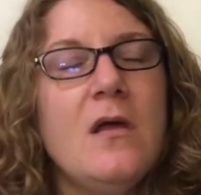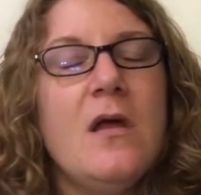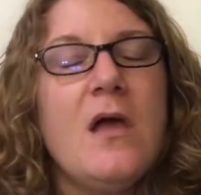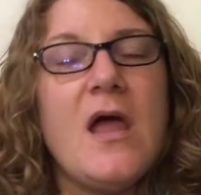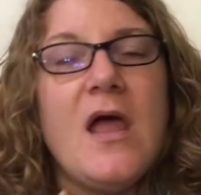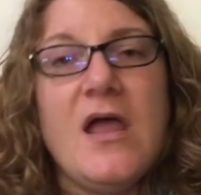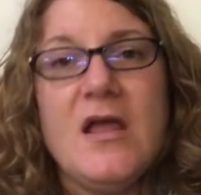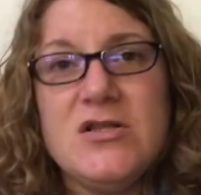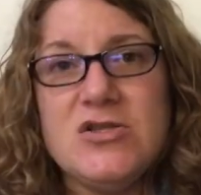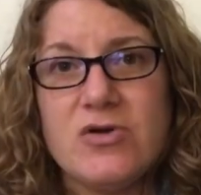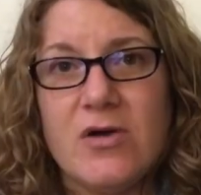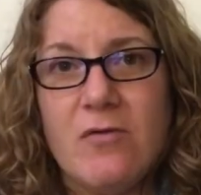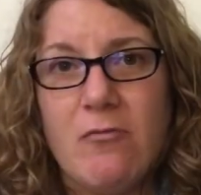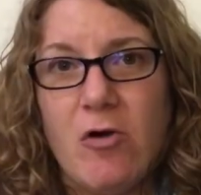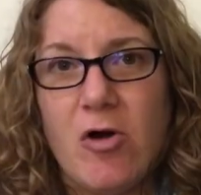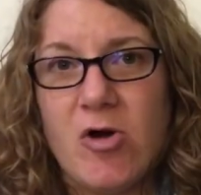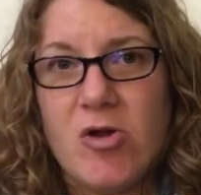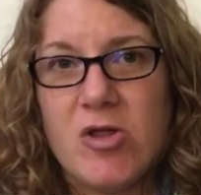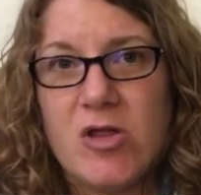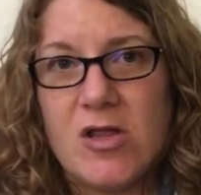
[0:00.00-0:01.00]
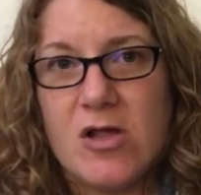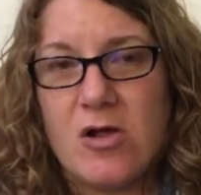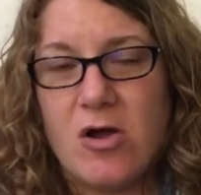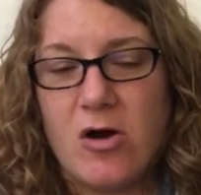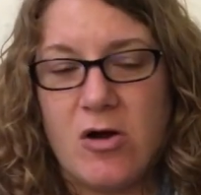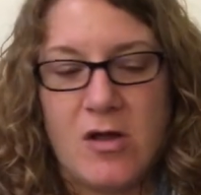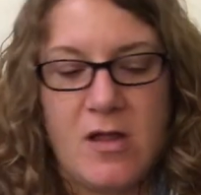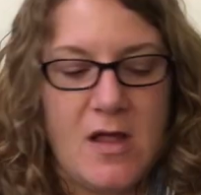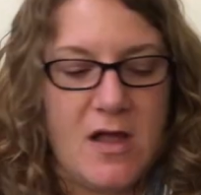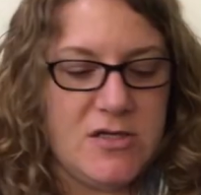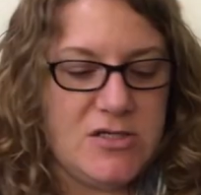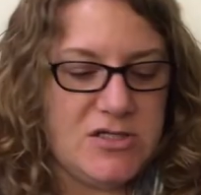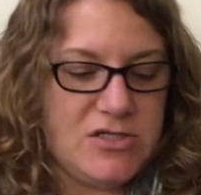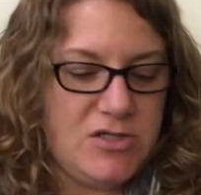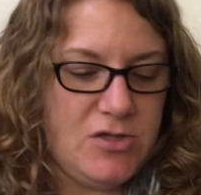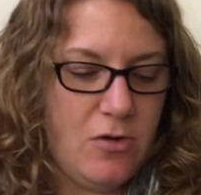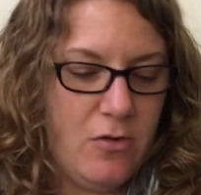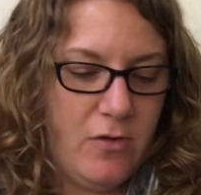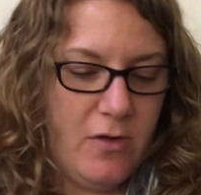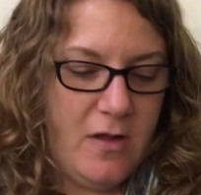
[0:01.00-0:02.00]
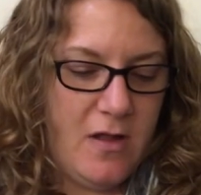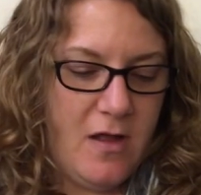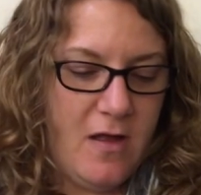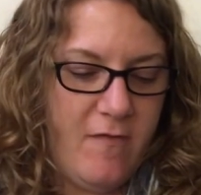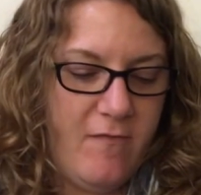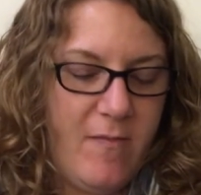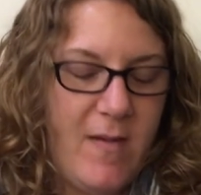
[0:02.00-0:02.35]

I enjoy working in the garden. I just don't enough.